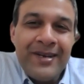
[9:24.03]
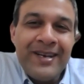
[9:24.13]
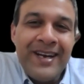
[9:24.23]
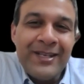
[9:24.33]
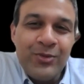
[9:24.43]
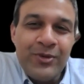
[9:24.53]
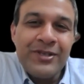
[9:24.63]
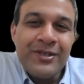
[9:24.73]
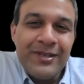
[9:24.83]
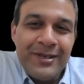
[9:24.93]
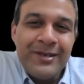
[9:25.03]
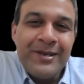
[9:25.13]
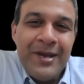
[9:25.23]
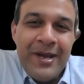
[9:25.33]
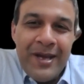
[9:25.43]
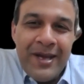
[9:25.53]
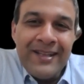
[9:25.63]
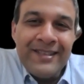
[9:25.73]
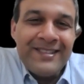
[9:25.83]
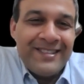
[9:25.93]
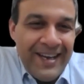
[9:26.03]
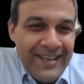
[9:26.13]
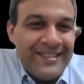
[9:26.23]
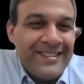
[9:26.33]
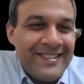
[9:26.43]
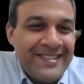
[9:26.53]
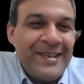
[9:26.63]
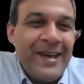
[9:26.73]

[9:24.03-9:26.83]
graduation in science,